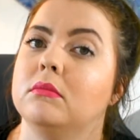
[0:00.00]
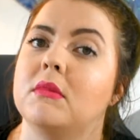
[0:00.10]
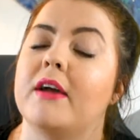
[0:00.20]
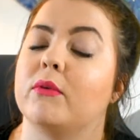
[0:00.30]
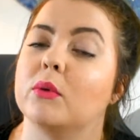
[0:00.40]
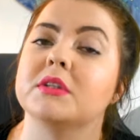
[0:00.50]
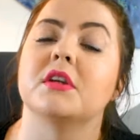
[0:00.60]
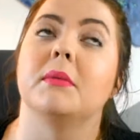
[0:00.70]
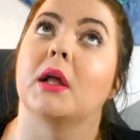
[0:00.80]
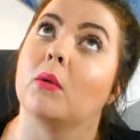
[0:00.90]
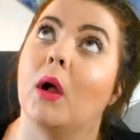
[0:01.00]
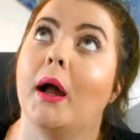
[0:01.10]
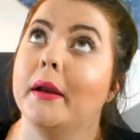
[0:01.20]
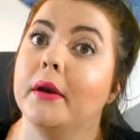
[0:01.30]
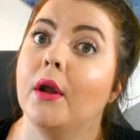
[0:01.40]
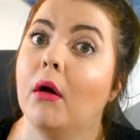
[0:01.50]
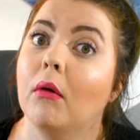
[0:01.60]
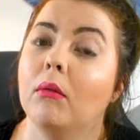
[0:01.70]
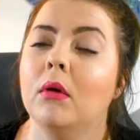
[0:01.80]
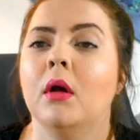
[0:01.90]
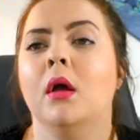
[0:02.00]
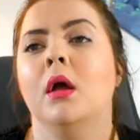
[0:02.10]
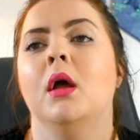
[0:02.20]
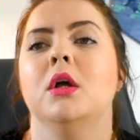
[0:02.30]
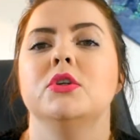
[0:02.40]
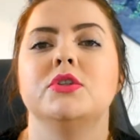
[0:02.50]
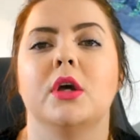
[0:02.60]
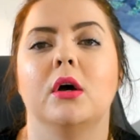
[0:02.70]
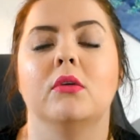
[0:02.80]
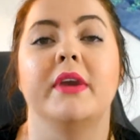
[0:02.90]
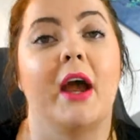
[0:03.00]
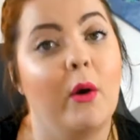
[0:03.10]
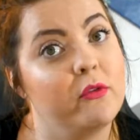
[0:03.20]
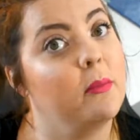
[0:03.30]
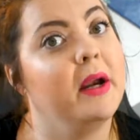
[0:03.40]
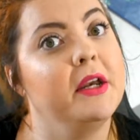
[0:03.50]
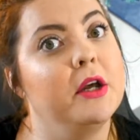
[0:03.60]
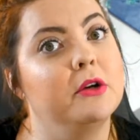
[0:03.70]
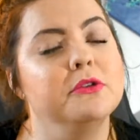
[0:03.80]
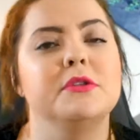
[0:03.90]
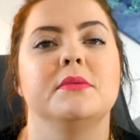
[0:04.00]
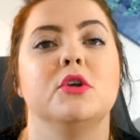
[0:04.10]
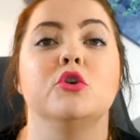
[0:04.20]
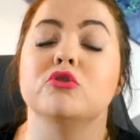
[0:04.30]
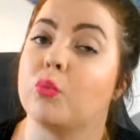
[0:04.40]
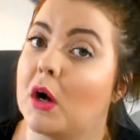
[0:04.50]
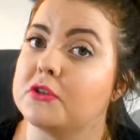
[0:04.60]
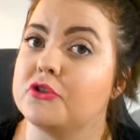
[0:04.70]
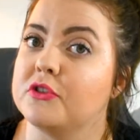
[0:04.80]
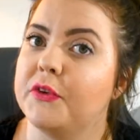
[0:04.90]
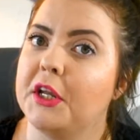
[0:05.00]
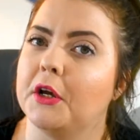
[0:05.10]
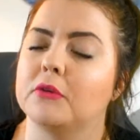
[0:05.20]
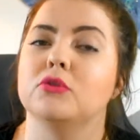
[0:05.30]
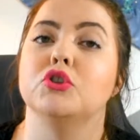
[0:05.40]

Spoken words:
everyone's going to be like, well, I didn't know. So now everybody knows who's watched this video.